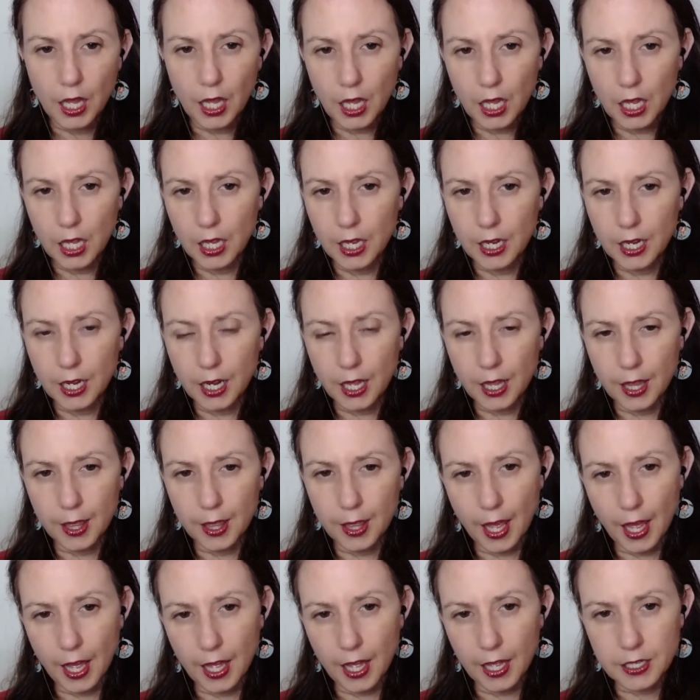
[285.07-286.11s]
in
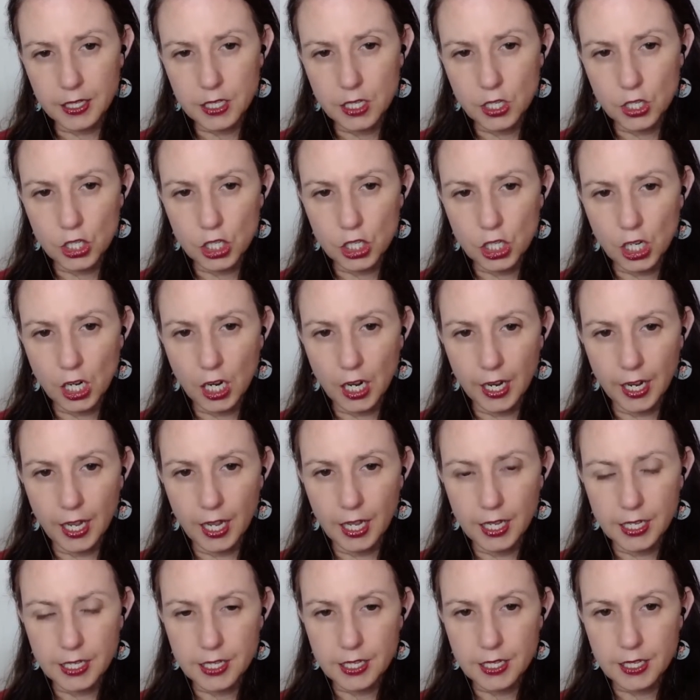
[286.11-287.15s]
that
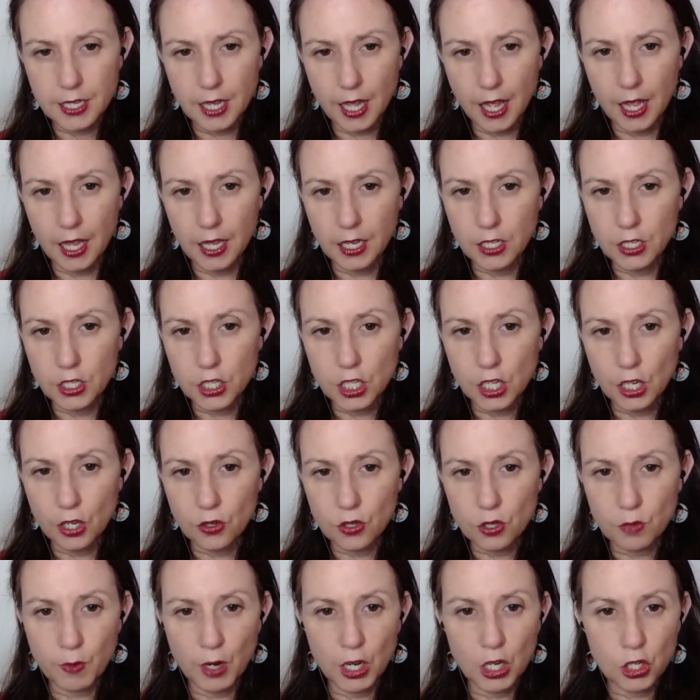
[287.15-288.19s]
GIS and
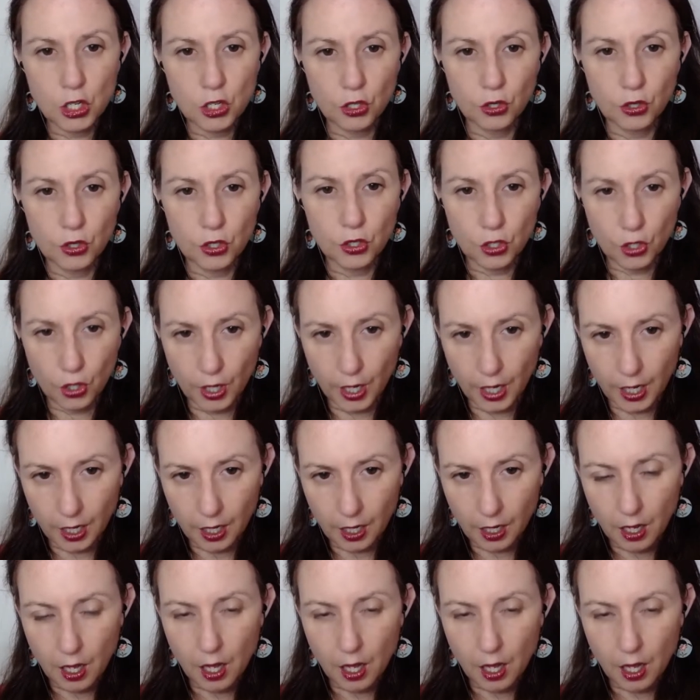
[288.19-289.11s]
geospatial journey.